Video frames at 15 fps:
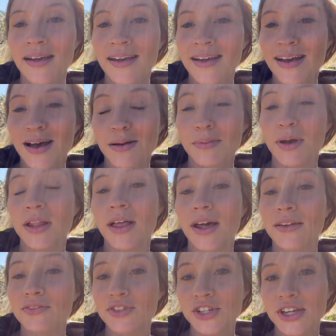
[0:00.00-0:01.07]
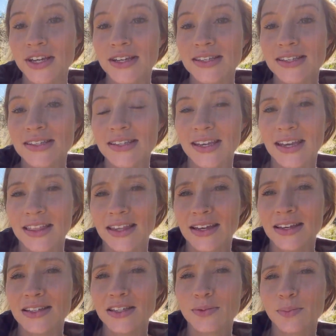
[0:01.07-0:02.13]
a lot of chicks in
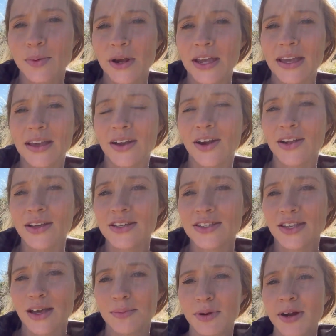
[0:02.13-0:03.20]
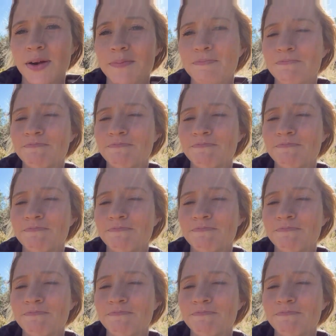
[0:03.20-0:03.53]
the spring, early summer.